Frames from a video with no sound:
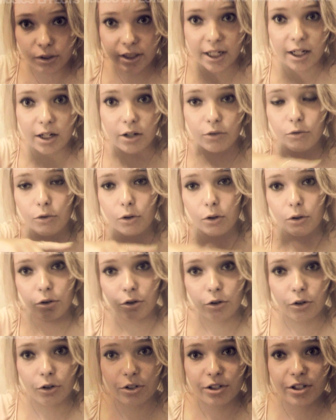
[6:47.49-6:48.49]
down, roll
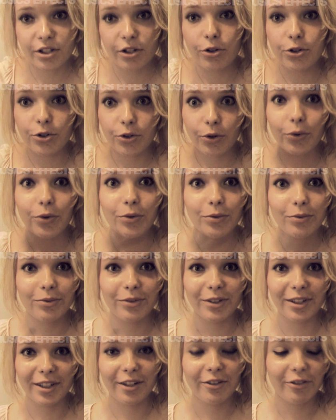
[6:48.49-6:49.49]
across. Those are
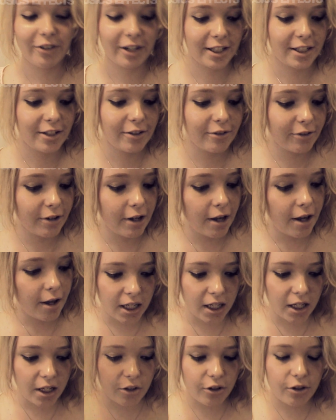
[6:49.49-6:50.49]
really effective.
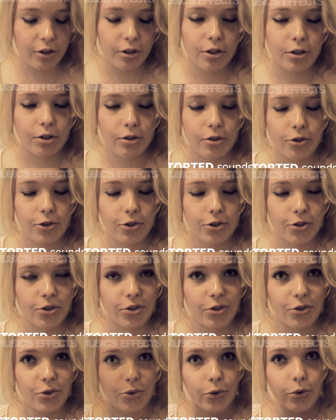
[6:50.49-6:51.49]
The
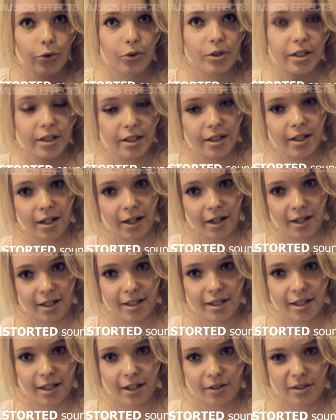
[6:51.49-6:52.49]
distorted kind
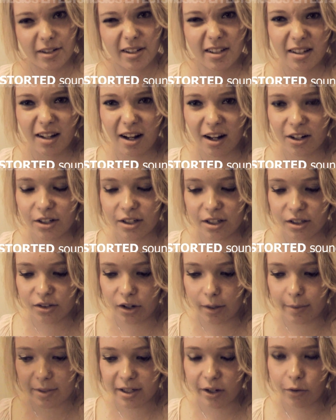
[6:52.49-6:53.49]
of sounds, it's hard to
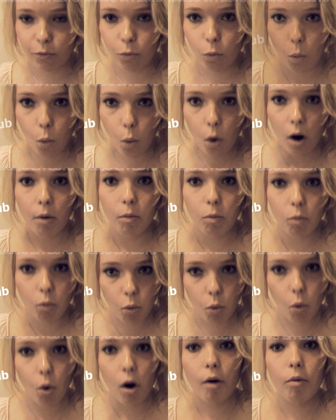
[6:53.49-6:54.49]
describe. It's like whoa,
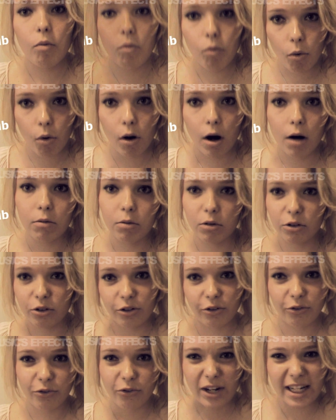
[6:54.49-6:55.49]
whoa, whoa, or
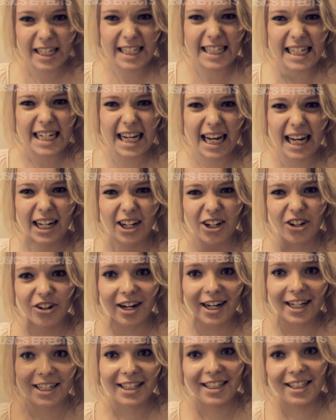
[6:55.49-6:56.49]
the fuzzy kind of
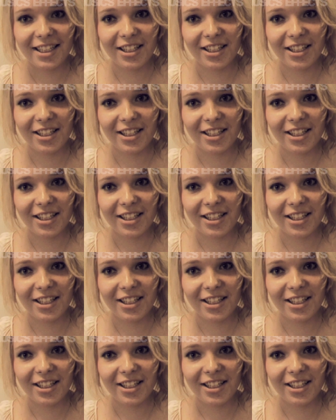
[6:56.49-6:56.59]
crackly